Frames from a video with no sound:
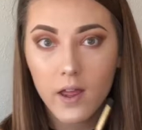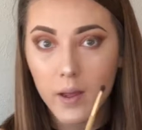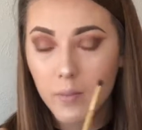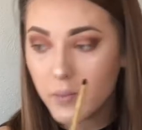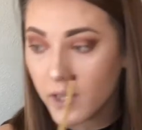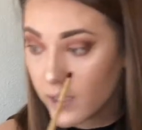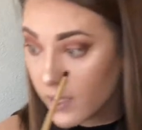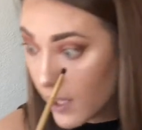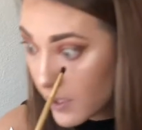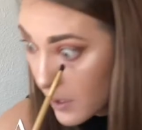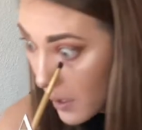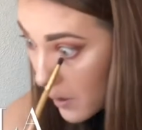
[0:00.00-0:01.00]
and blend
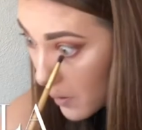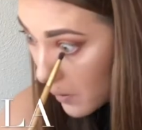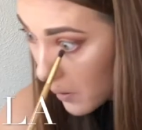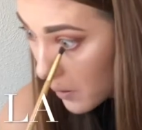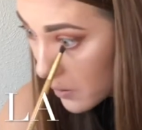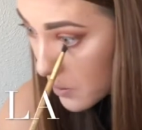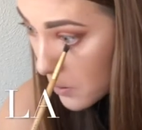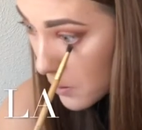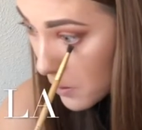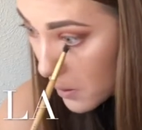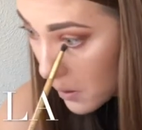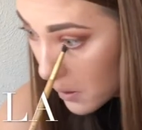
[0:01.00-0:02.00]
that down
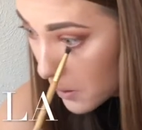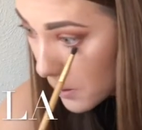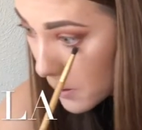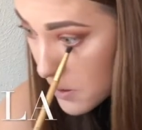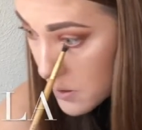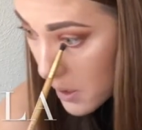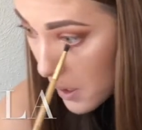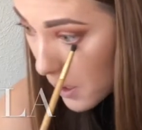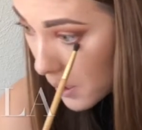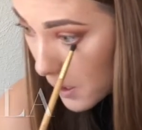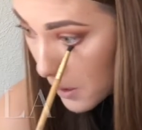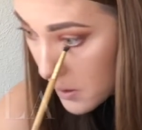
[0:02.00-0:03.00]
on this
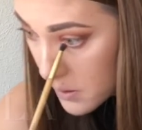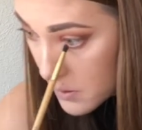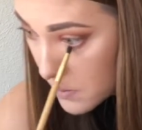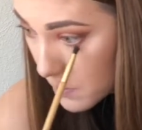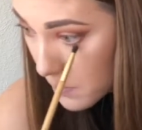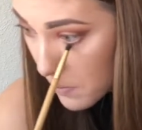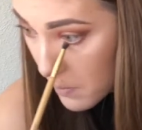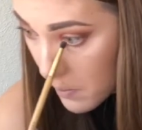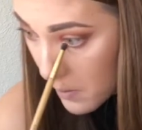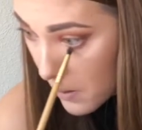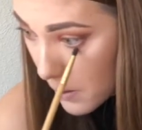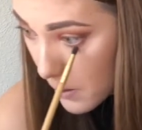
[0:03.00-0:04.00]
side,
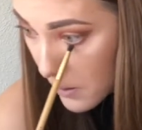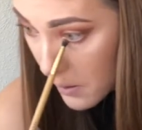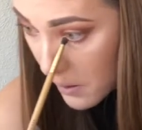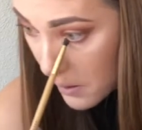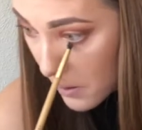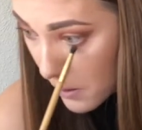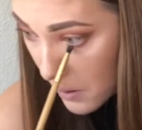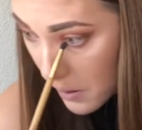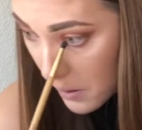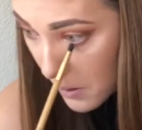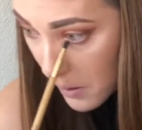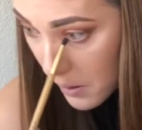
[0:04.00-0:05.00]
right
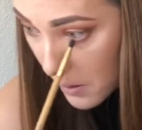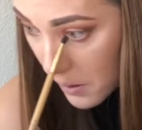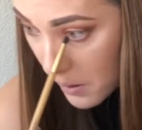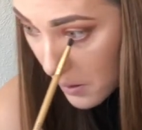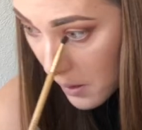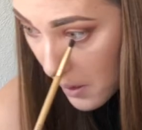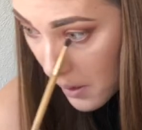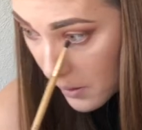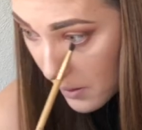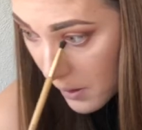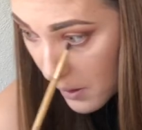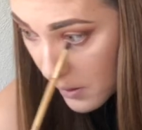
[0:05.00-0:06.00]
there,
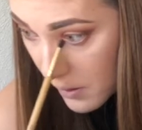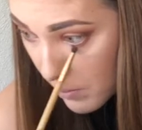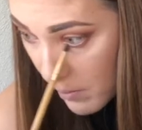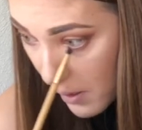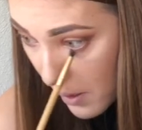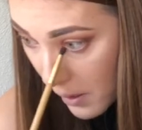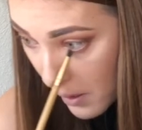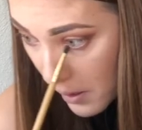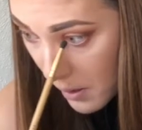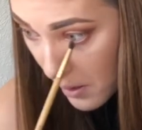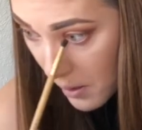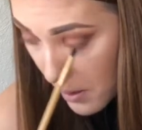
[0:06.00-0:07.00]
and then into my
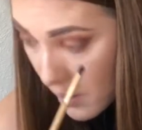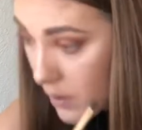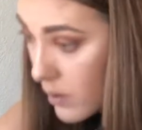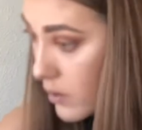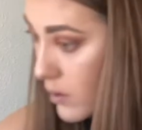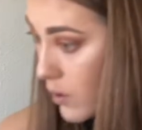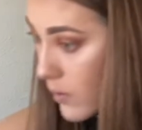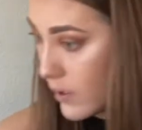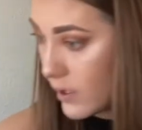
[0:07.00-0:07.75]
lower